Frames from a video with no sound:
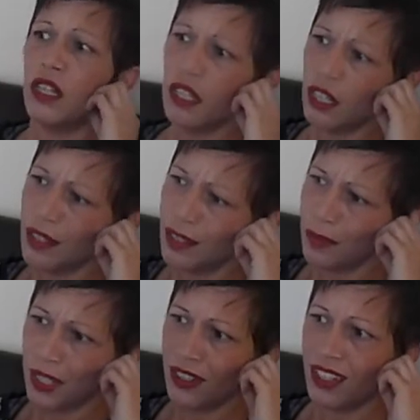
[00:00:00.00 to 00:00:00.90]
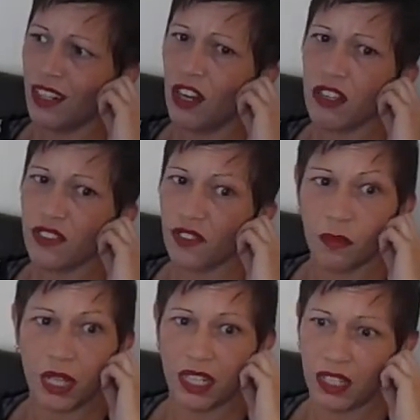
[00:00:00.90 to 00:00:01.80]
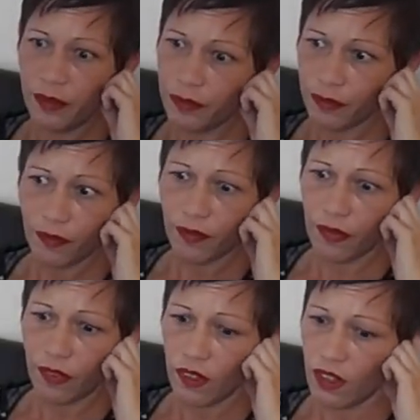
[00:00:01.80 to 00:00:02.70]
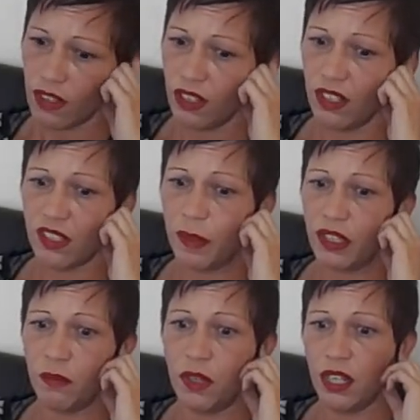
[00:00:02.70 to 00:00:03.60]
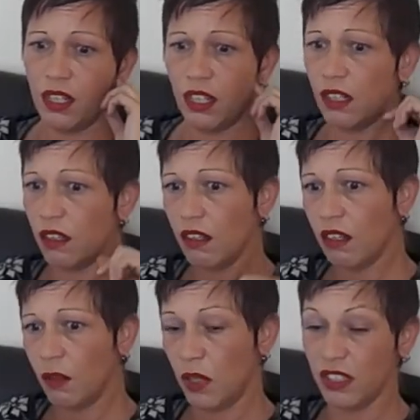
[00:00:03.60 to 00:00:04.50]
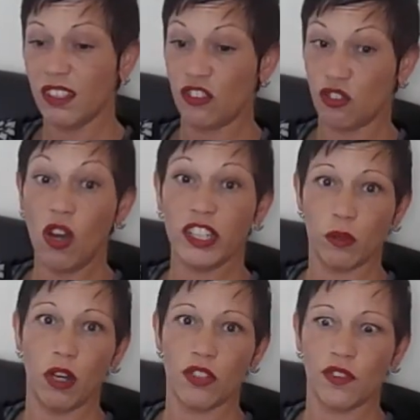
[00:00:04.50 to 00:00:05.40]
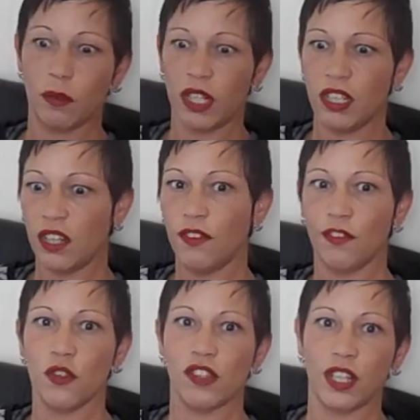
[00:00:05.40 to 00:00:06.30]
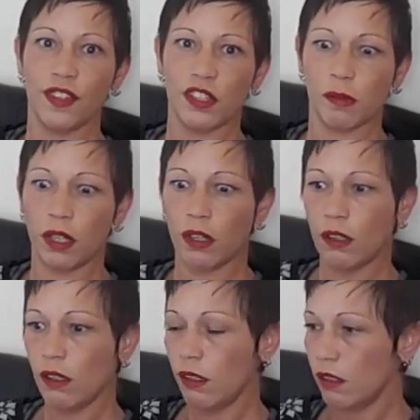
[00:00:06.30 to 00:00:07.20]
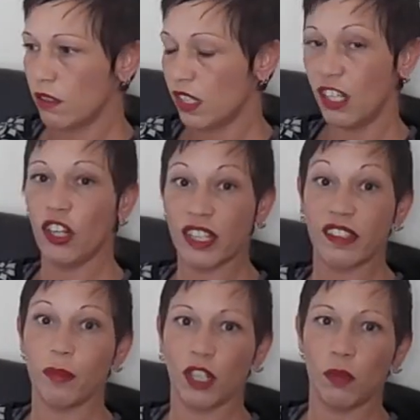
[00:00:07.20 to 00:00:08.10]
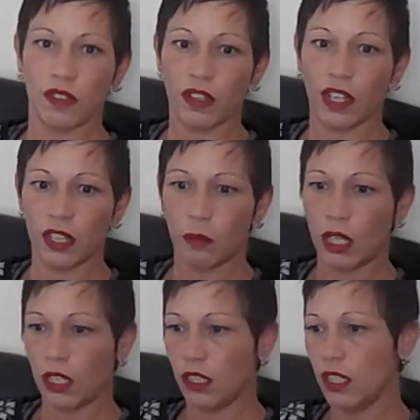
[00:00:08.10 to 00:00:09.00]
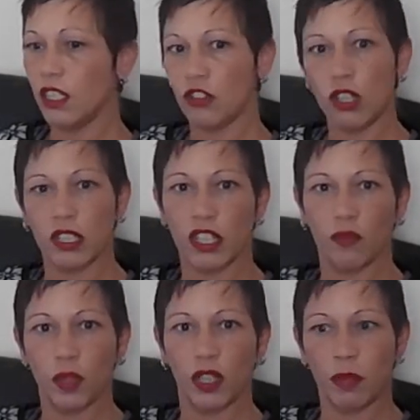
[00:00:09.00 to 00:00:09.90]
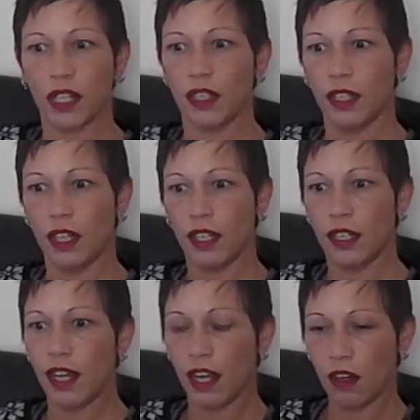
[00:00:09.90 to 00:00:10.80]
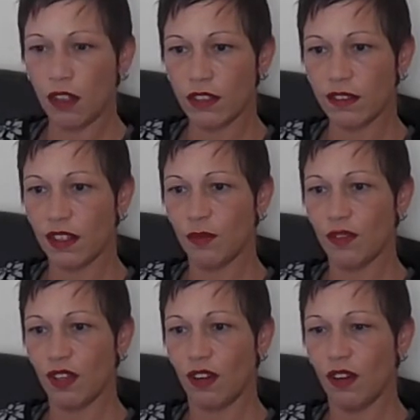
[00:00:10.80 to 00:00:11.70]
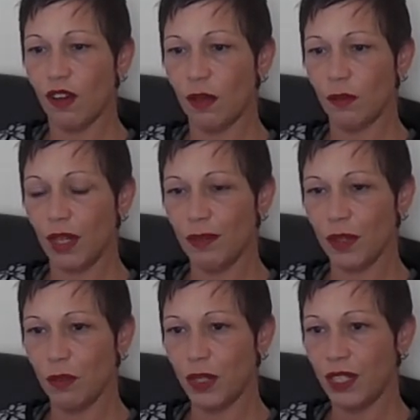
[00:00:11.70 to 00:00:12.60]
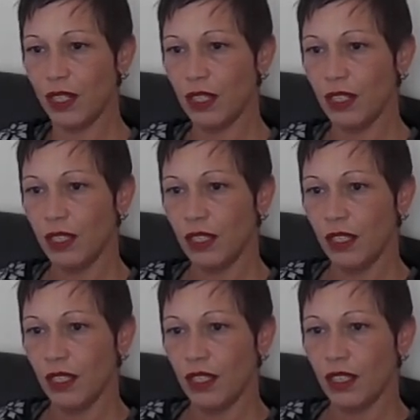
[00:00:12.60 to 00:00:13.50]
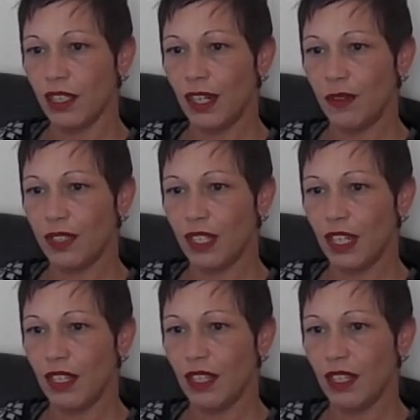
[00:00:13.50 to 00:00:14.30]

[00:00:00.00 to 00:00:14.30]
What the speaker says: I mean, I didn't ask for the money, I didn't expect the money. Well, I did try to ask for the money, they refused to give it to me. So then I accepted I wasn't getting the money. Then they tried to give me the money, and now it seems that I may well be going down